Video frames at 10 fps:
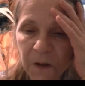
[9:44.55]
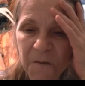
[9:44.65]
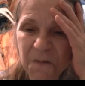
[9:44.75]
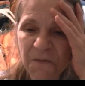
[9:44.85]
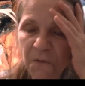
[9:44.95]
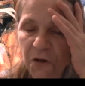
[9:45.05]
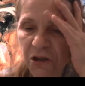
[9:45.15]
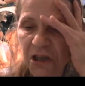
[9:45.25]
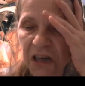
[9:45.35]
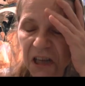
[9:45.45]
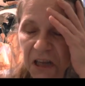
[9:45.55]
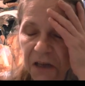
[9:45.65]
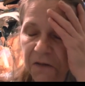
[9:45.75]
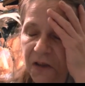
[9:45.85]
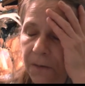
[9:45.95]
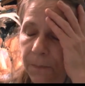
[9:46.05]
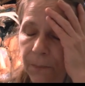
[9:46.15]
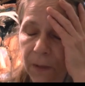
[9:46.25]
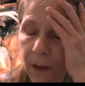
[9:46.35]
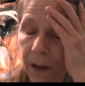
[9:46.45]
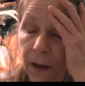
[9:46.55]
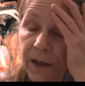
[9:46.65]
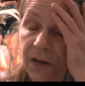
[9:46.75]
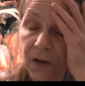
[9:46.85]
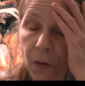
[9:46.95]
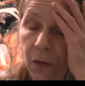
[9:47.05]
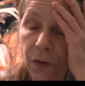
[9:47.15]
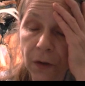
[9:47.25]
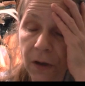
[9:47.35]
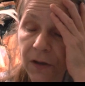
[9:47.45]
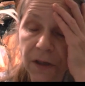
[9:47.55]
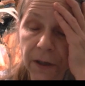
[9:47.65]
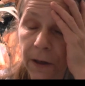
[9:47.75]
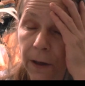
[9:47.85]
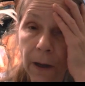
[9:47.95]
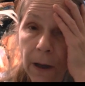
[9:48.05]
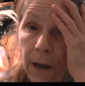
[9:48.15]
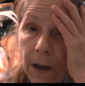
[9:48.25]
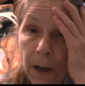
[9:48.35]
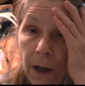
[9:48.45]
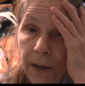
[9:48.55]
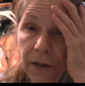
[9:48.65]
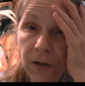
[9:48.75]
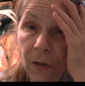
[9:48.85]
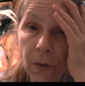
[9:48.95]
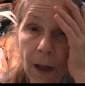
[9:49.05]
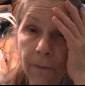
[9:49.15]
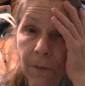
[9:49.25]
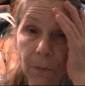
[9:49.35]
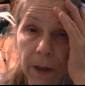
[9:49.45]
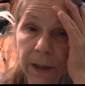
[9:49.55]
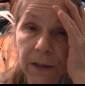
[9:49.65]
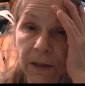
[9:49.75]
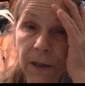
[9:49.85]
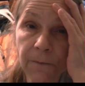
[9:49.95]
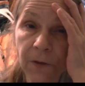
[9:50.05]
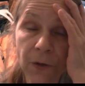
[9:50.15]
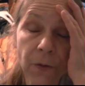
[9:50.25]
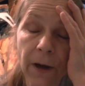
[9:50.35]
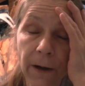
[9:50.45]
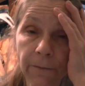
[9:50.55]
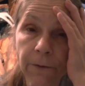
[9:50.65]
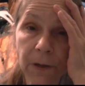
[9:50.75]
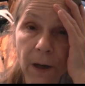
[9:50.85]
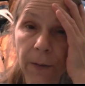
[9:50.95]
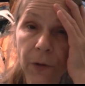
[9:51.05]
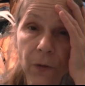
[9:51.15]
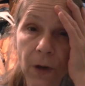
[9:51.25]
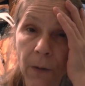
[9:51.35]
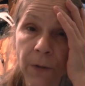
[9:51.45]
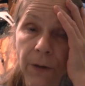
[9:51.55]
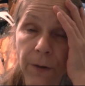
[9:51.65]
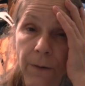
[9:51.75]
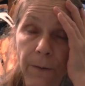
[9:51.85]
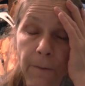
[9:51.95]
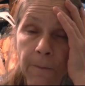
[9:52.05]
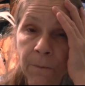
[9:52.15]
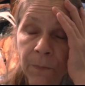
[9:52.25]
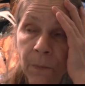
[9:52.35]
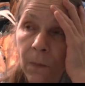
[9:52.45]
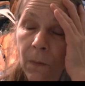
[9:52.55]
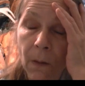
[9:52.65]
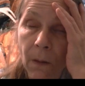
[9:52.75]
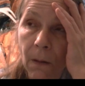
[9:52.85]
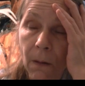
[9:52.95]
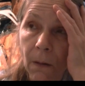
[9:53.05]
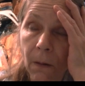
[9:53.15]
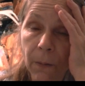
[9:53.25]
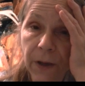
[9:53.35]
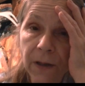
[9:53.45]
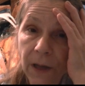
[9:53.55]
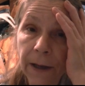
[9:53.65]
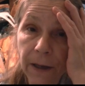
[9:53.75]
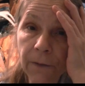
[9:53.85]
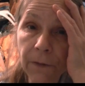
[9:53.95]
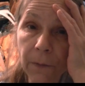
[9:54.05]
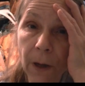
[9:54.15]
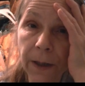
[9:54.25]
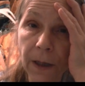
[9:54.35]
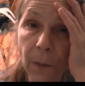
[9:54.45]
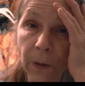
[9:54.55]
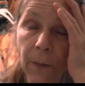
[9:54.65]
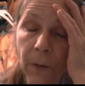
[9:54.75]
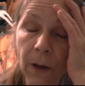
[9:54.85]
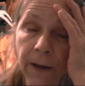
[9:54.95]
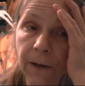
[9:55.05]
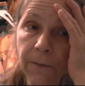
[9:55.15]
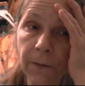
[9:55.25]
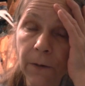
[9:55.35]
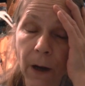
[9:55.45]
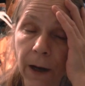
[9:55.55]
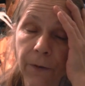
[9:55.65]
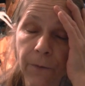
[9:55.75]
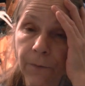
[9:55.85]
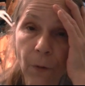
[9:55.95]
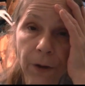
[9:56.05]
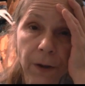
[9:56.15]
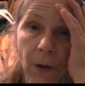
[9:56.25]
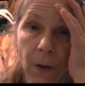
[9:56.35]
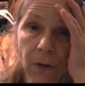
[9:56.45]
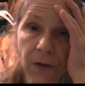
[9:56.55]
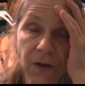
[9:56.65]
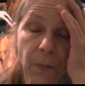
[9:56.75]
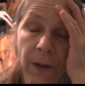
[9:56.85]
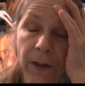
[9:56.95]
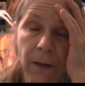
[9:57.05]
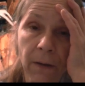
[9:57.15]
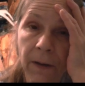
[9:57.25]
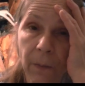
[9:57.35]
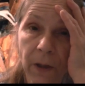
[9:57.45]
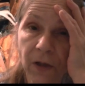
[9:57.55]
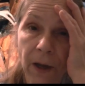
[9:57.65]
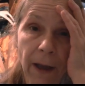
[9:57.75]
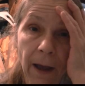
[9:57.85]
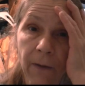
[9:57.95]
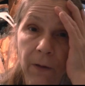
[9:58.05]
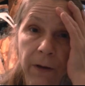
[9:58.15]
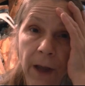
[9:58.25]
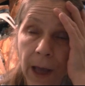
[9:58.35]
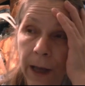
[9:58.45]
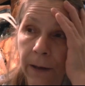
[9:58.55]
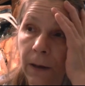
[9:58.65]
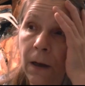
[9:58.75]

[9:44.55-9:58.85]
before she leaves. And I just told her, look, Sierra, I just don't have the money to give to you every time you come here. Because I give her money, people. I give her either $40, depending on how much I have on hand.